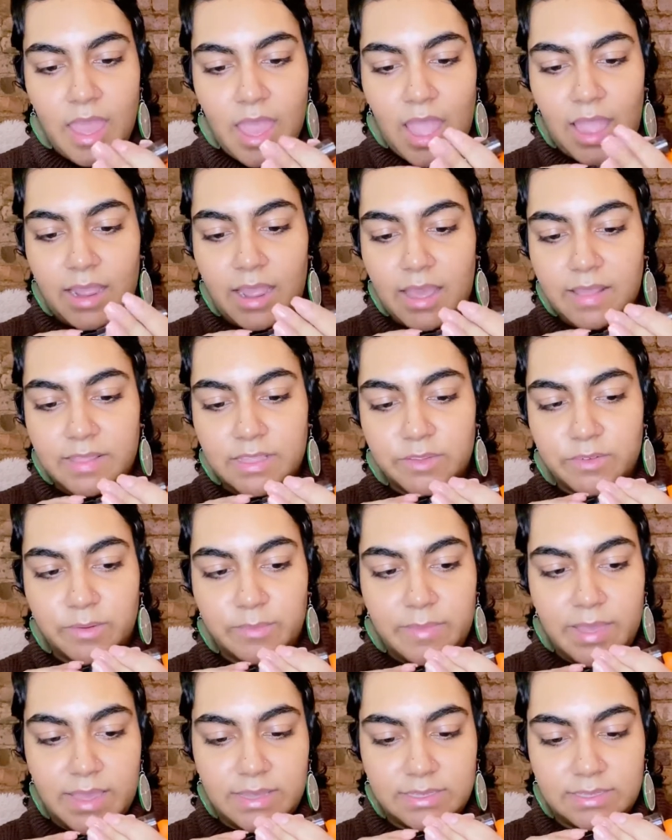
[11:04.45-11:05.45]
I got this from
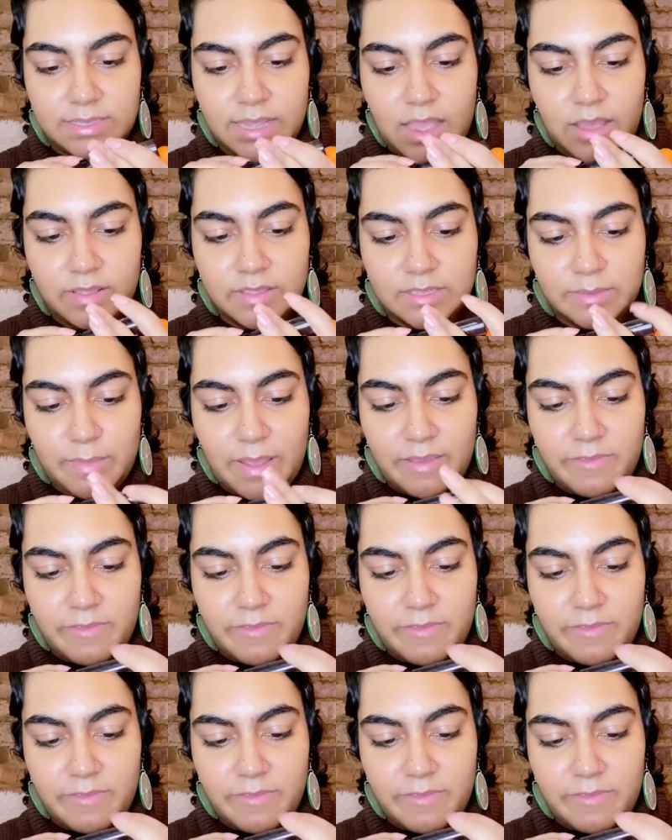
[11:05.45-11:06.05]
Yes Style. This is my